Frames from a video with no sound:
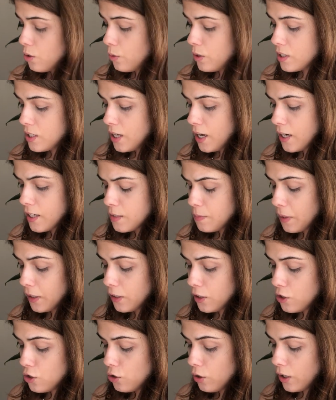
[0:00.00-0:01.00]
what's the
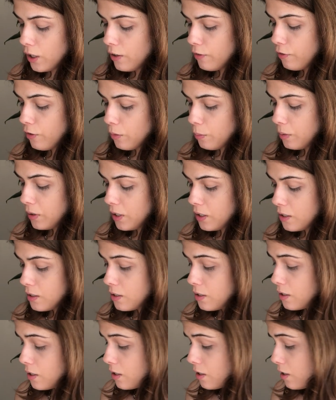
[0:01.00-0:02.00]
unexpected joy here for, please?